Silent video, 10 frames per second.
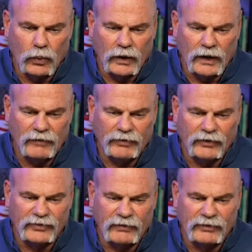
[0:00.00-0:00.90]
working
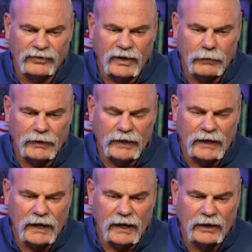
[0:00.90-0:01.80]
for a service company,
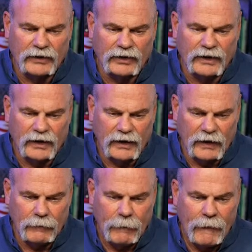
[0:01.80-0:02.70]
got
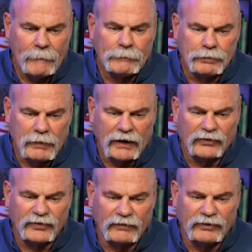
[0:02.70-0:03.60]
undercut by
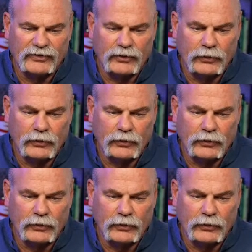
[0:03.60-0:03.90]
our service